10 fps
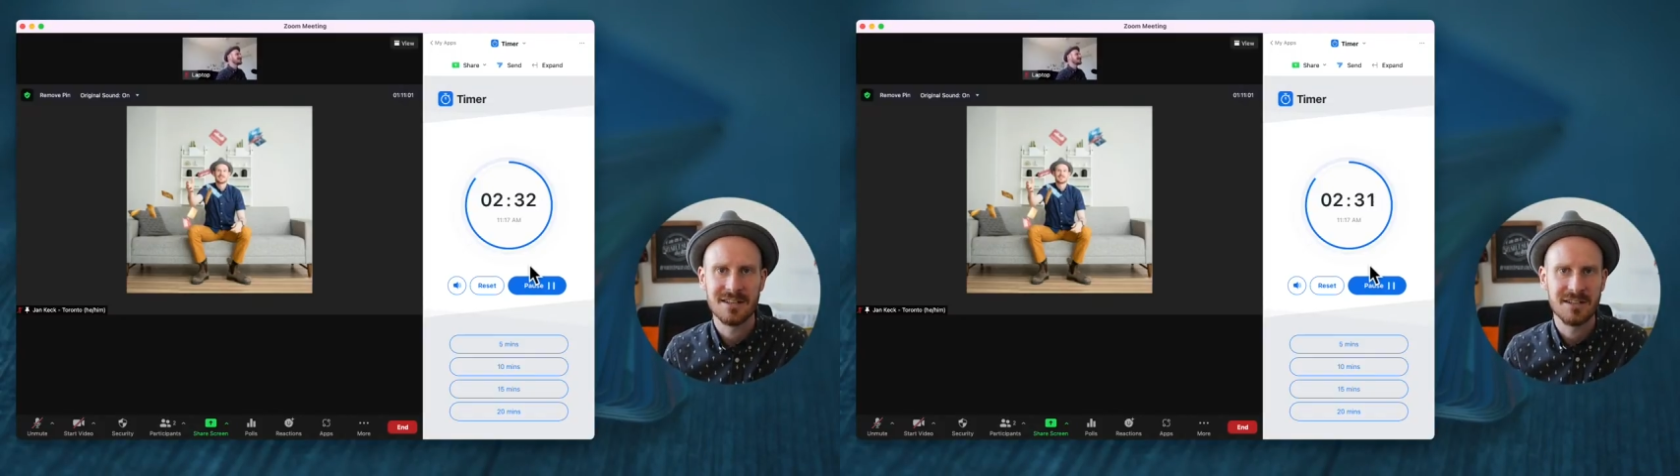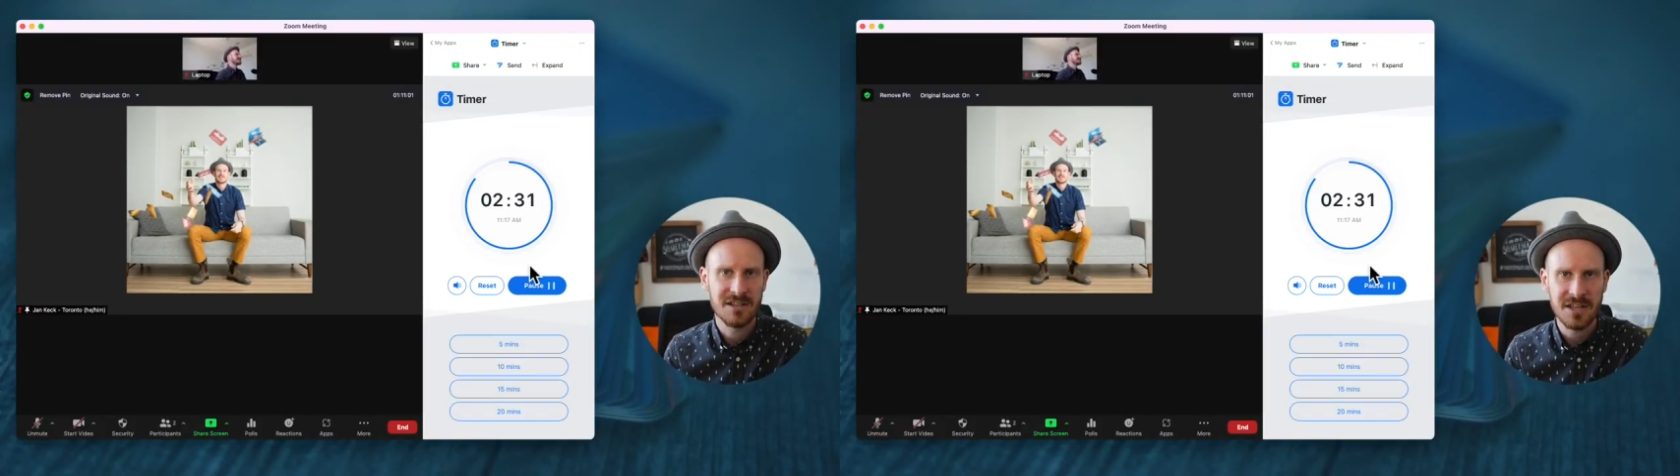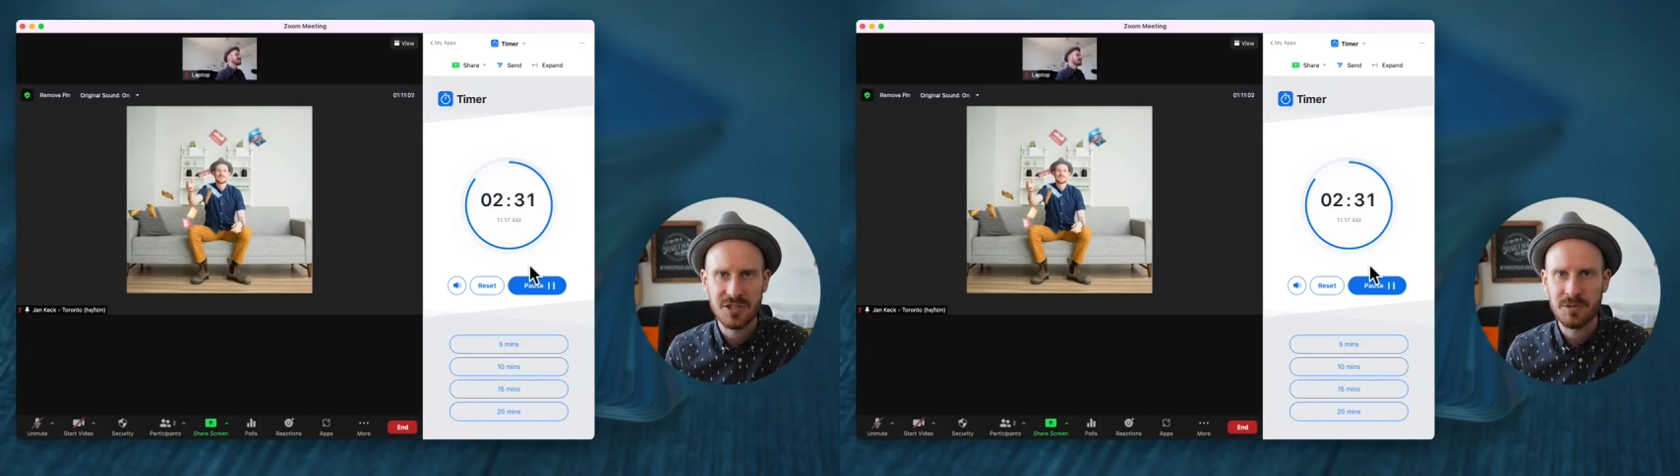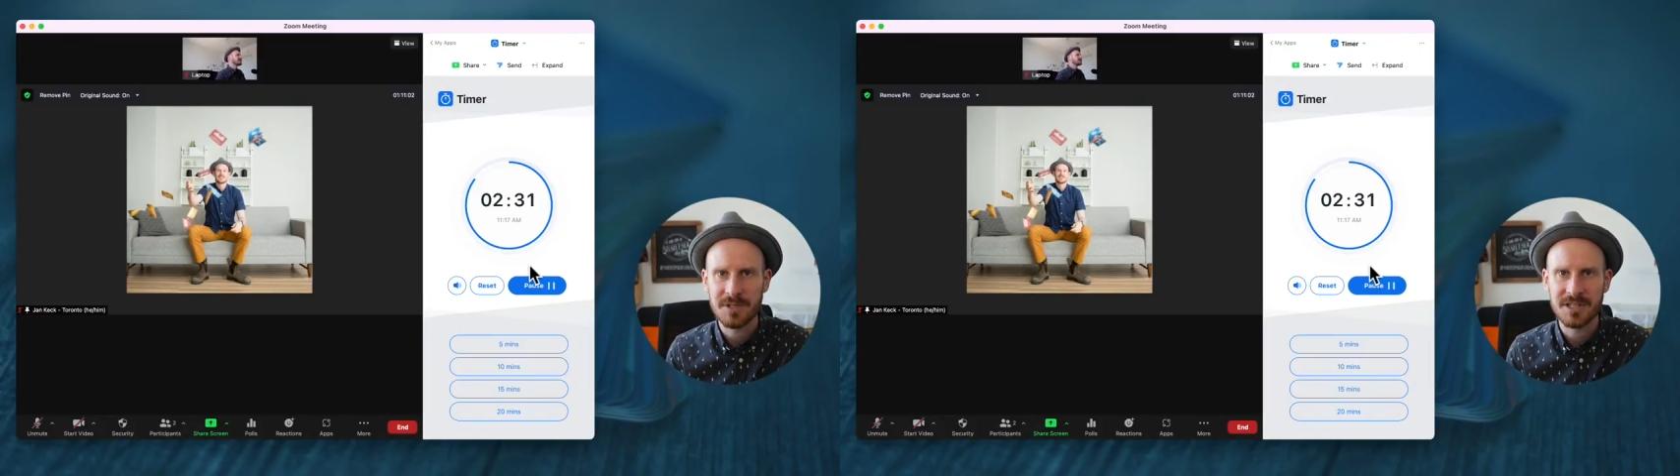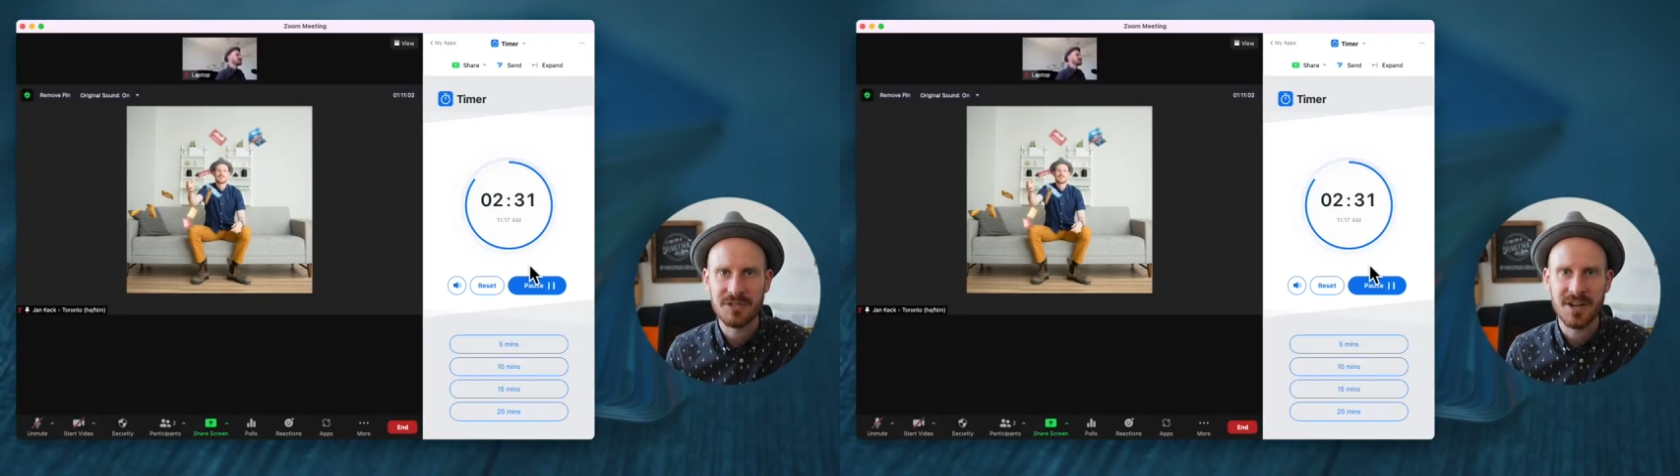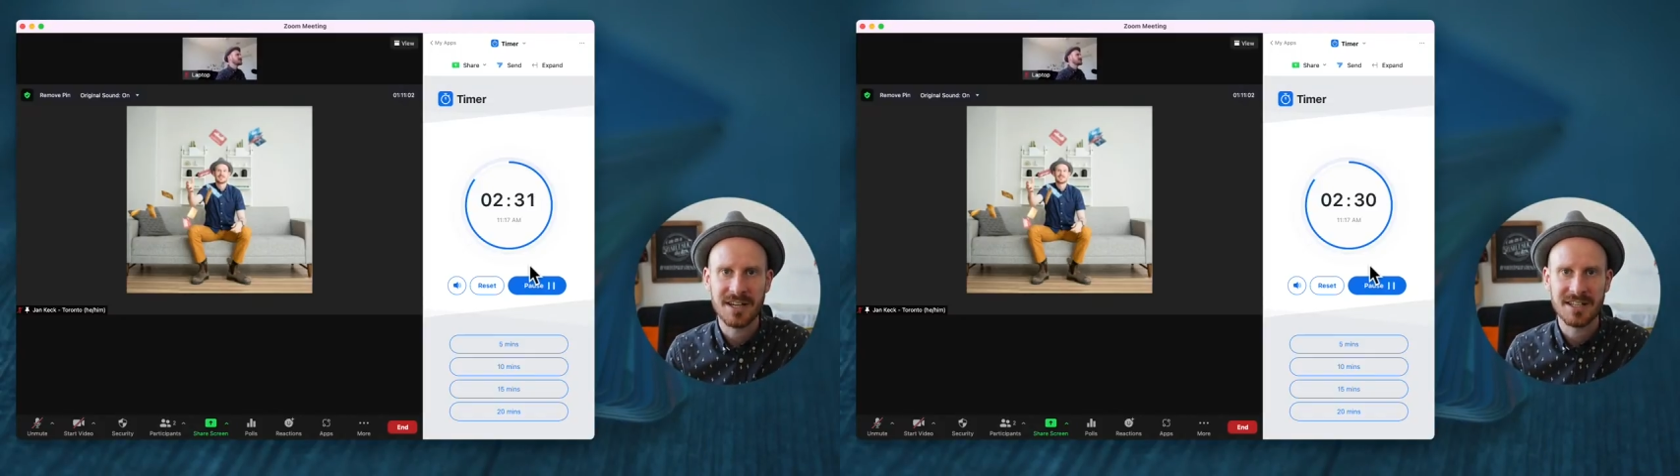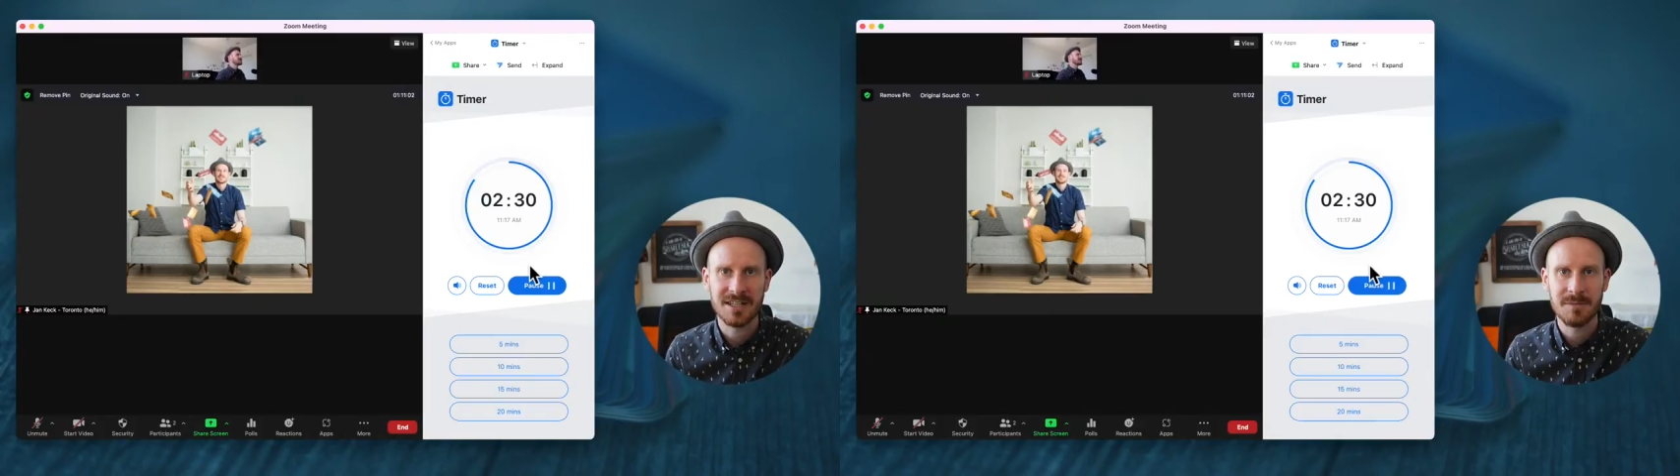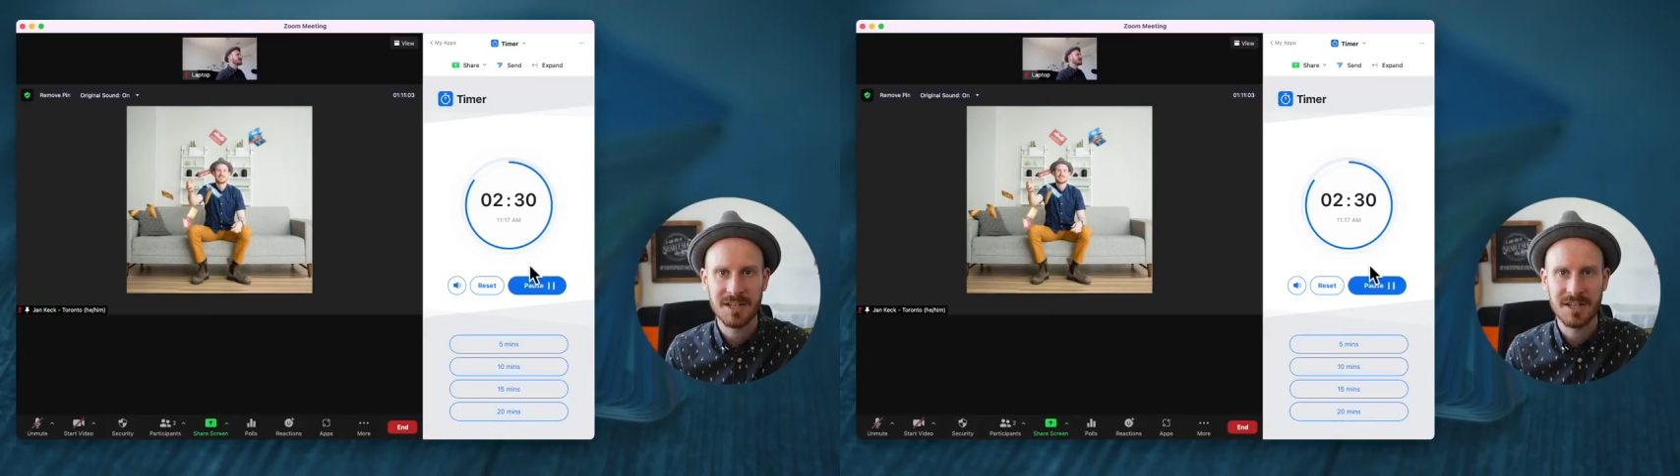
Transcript: not super distracting,